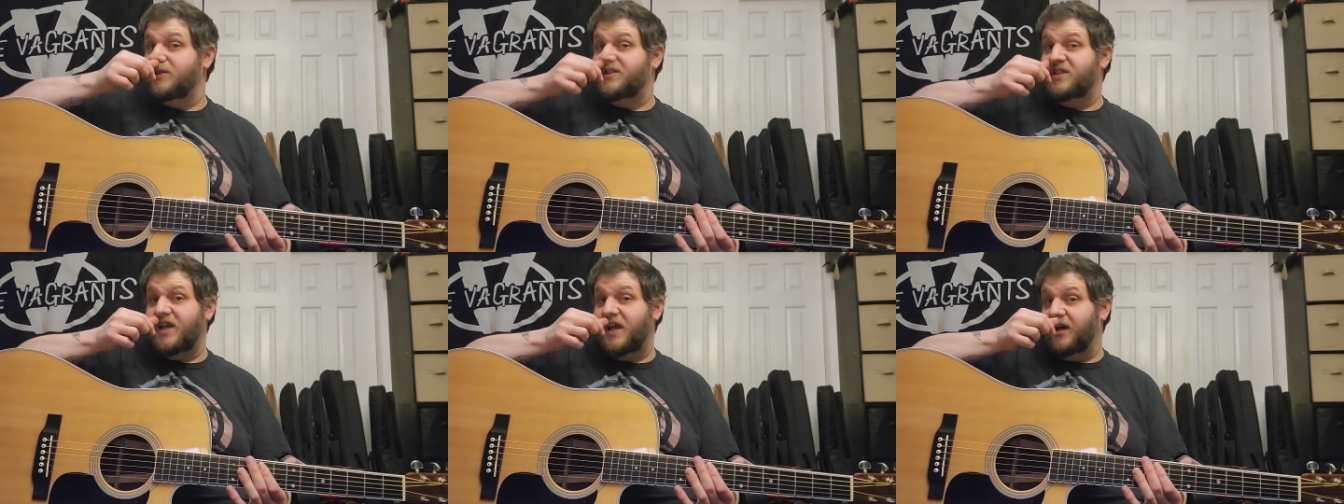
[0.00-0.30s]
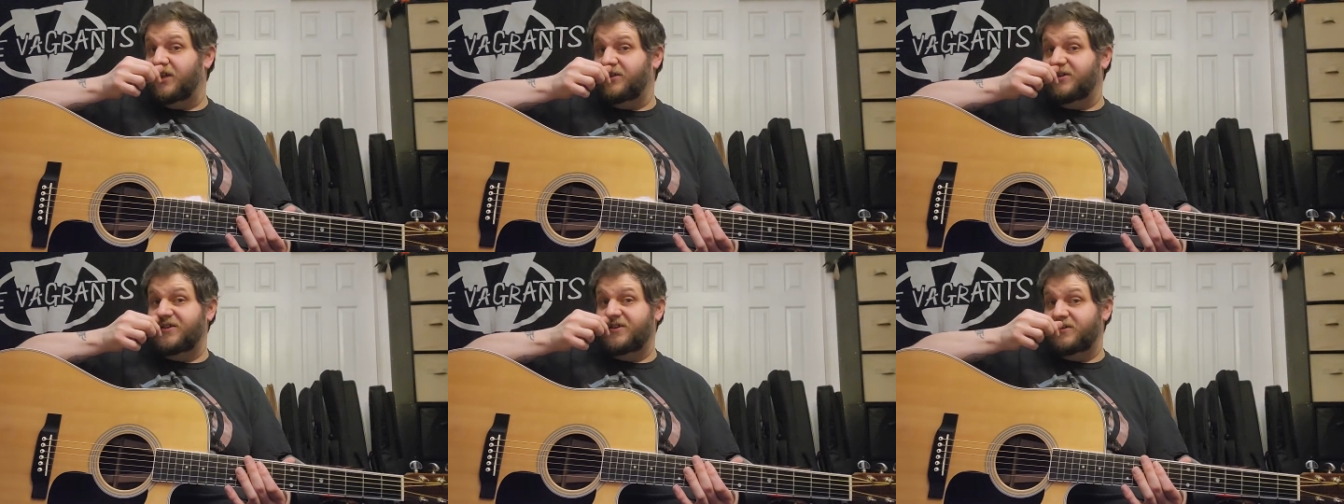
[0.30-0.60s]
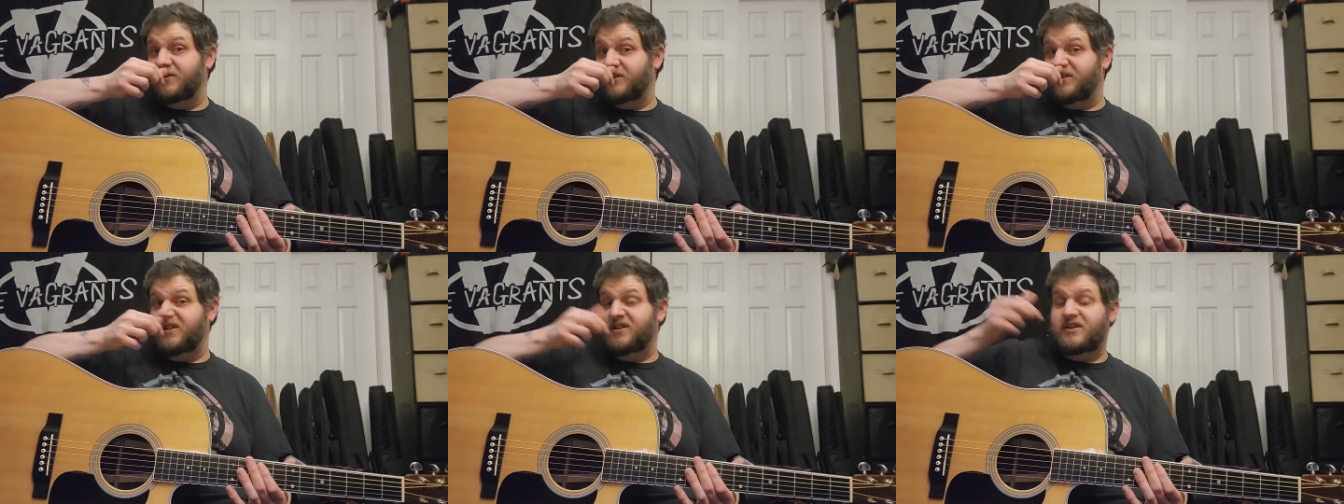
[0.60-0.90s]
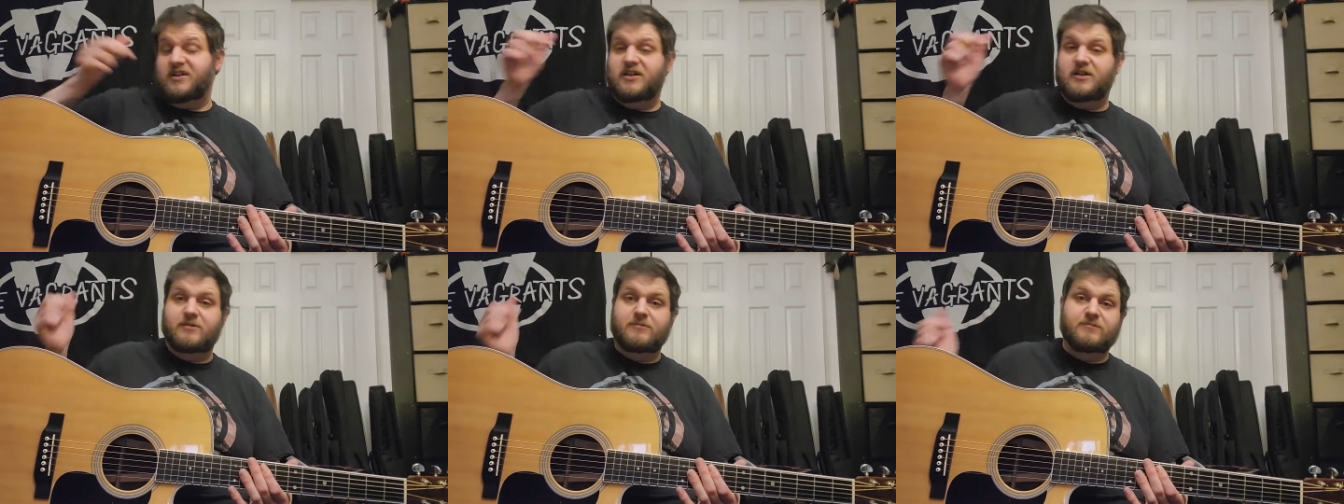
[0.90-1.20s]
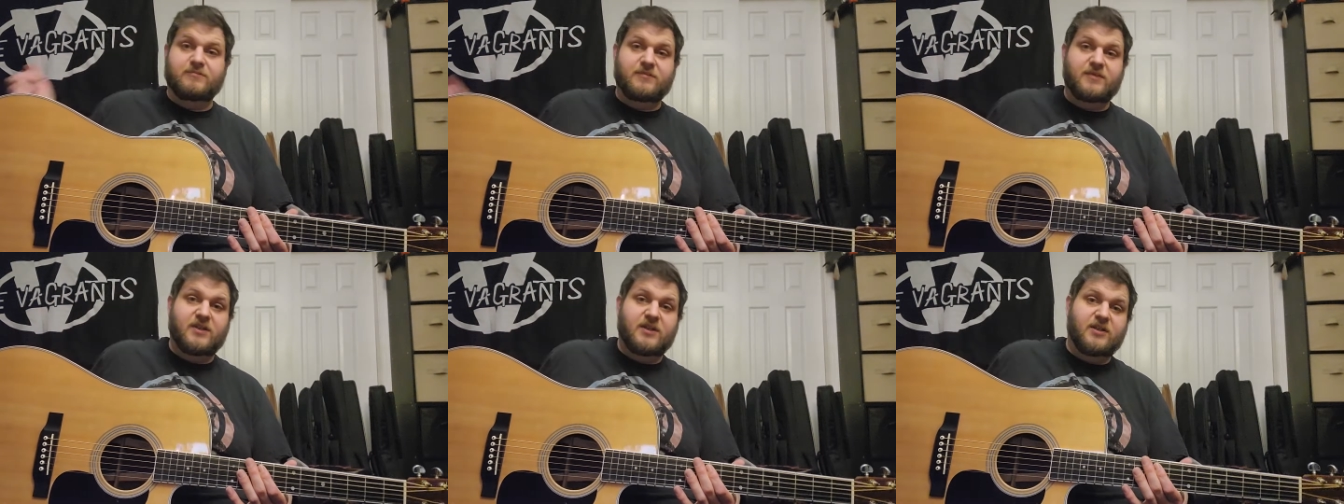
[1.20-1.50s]
Taylor,
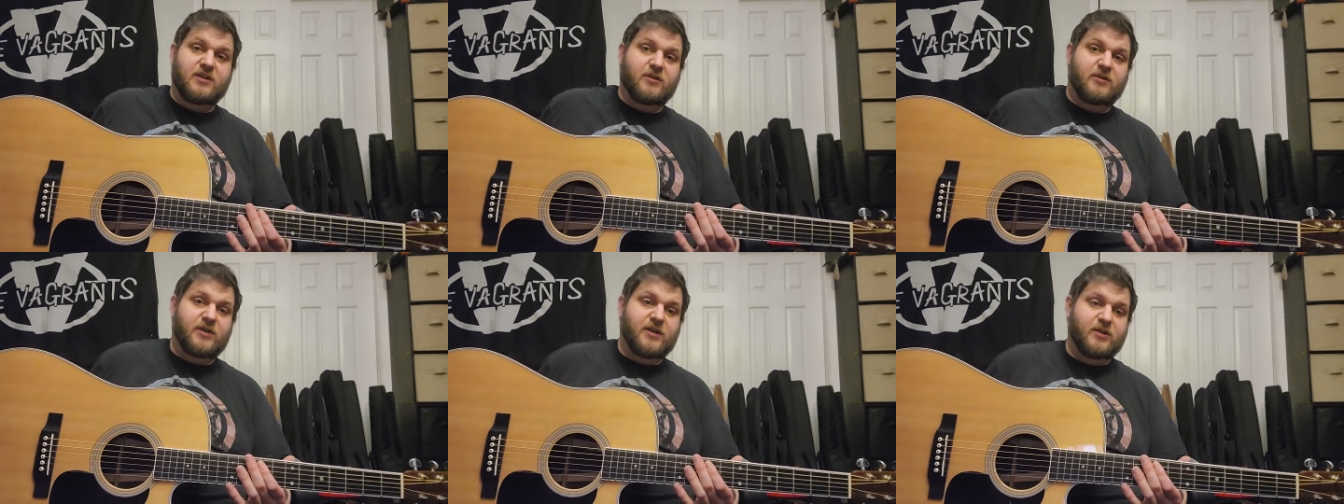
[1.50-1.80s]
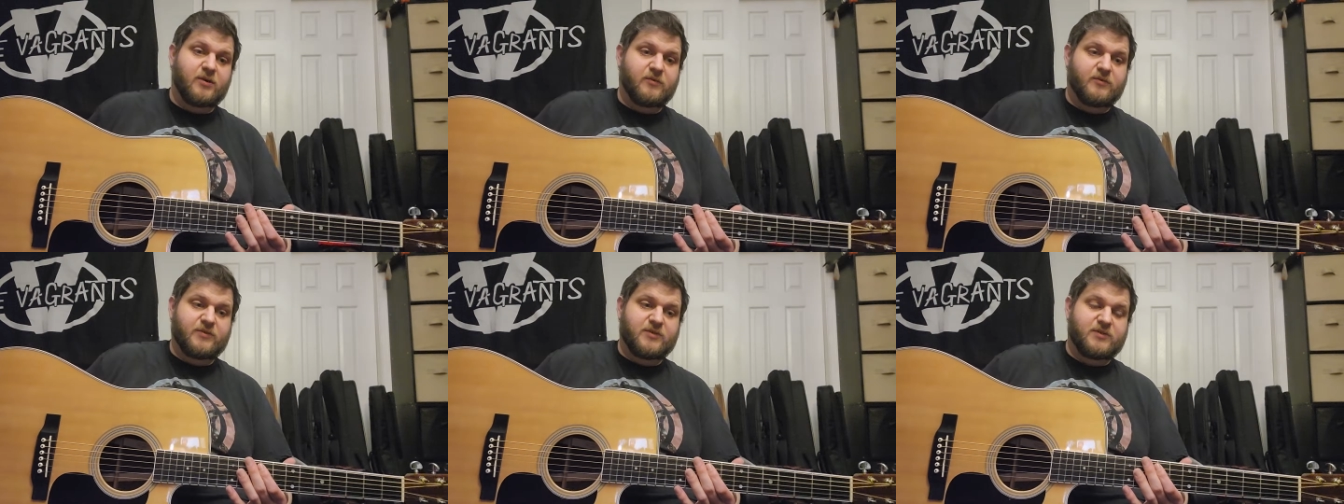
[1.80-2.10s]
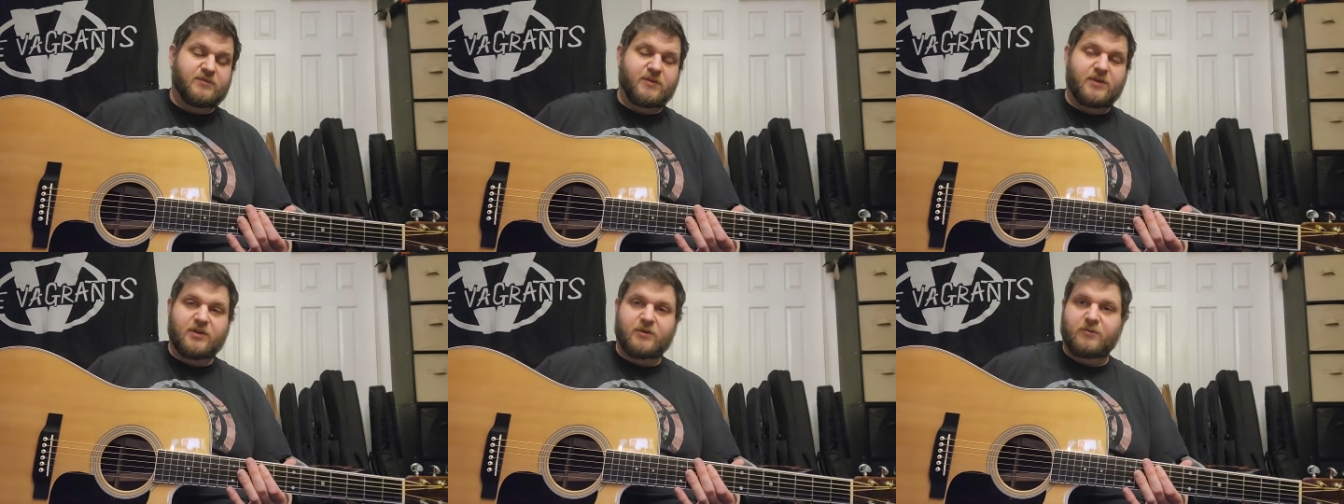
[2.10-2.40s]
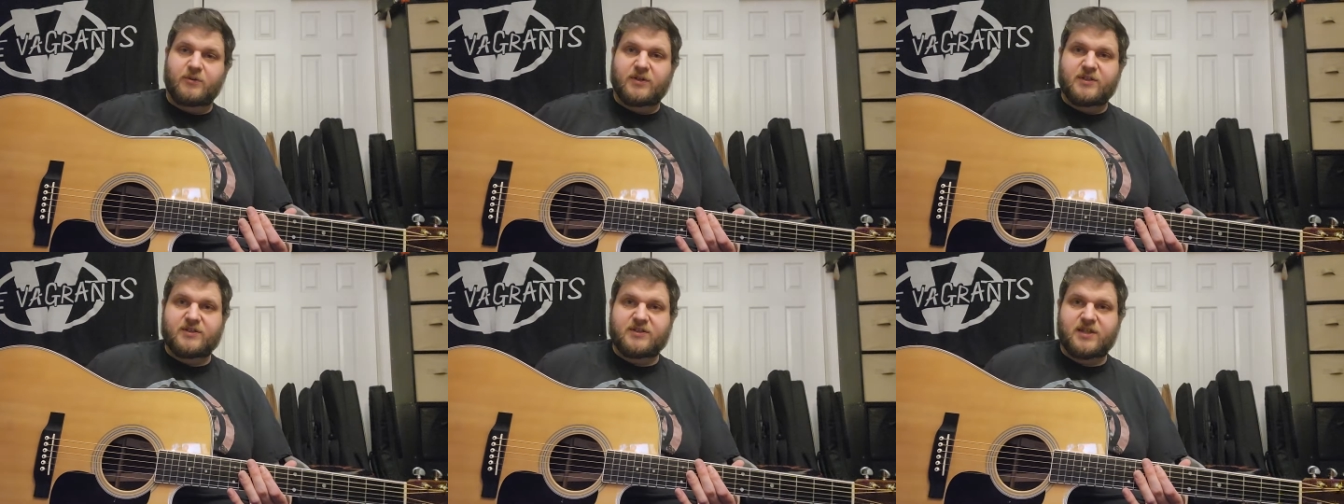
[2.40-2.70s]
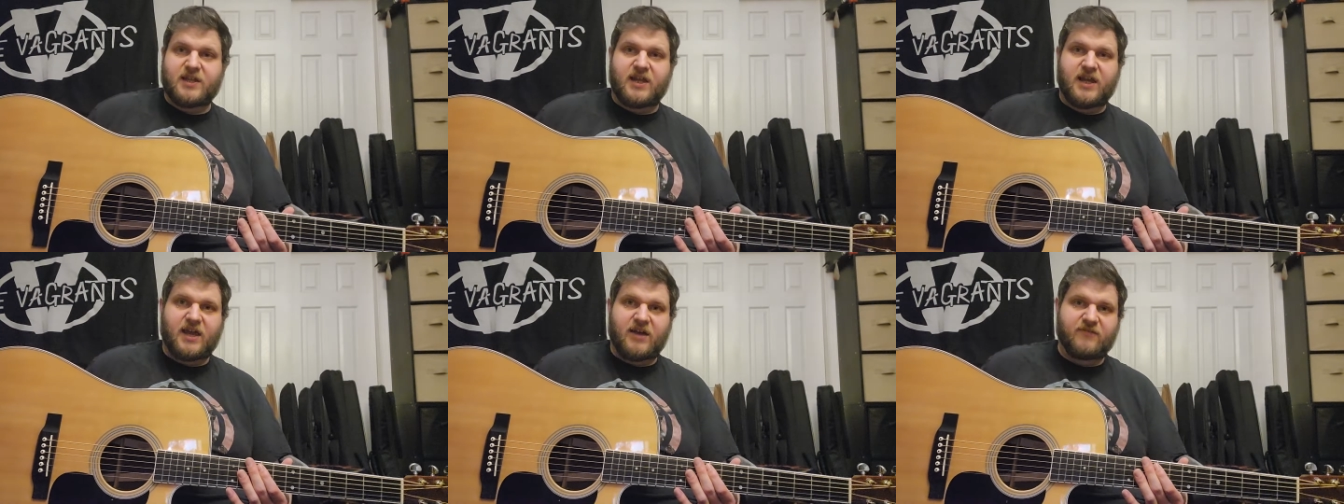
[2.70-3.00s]
um, you know, and over some other ones
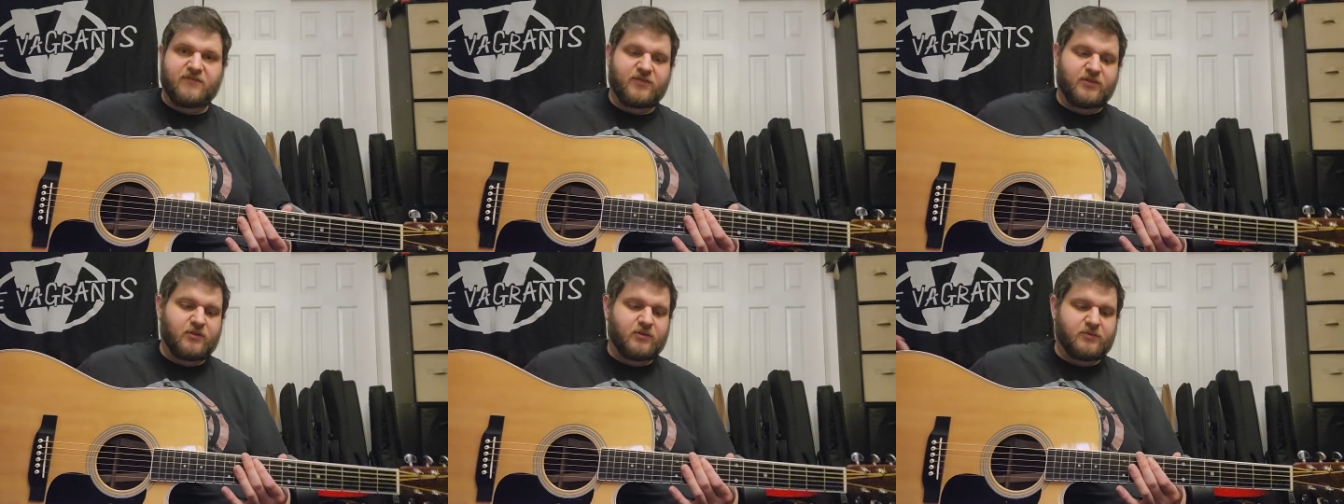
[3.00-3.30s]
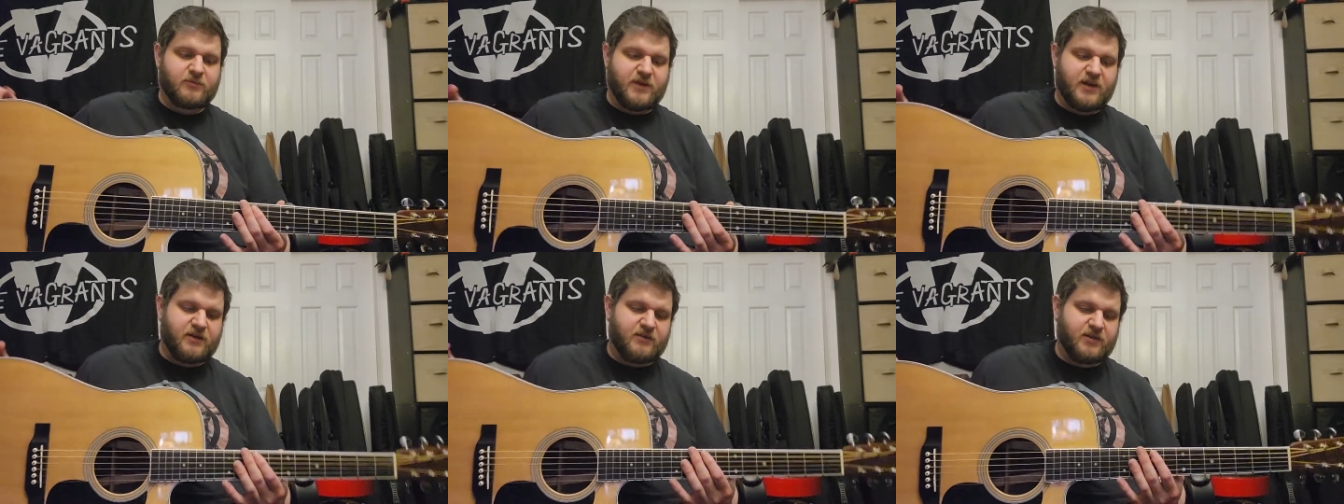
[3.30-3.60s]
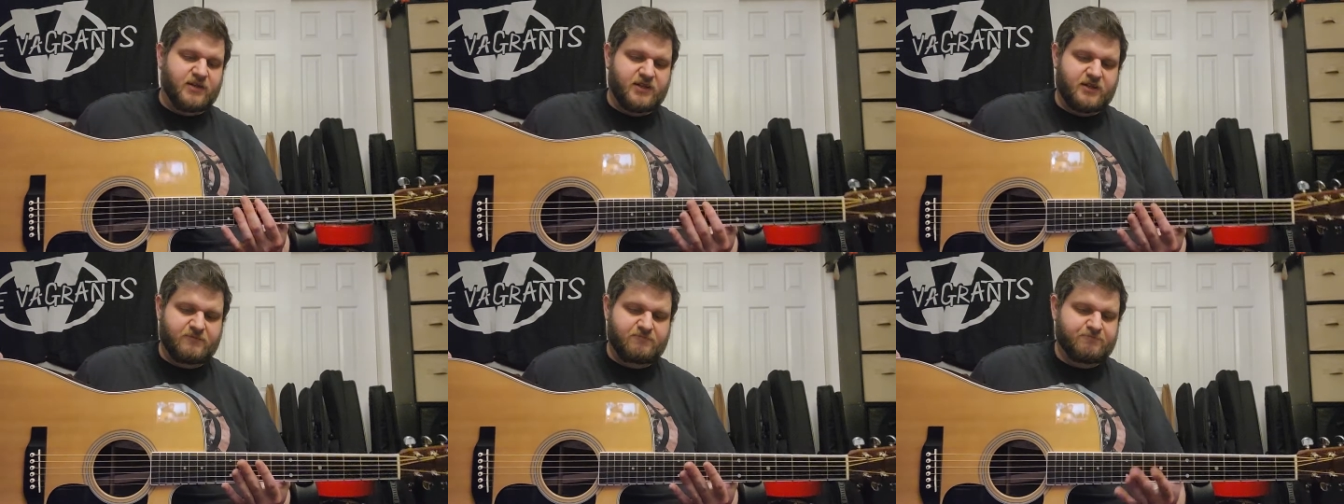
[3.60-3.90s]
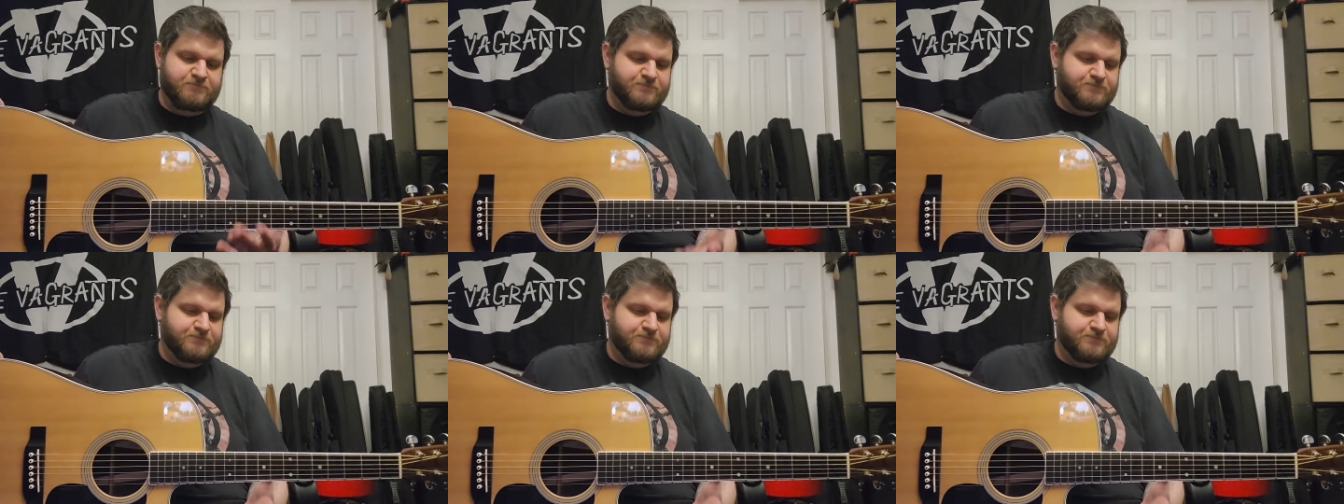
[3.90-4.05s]
that I have floating around. Uh,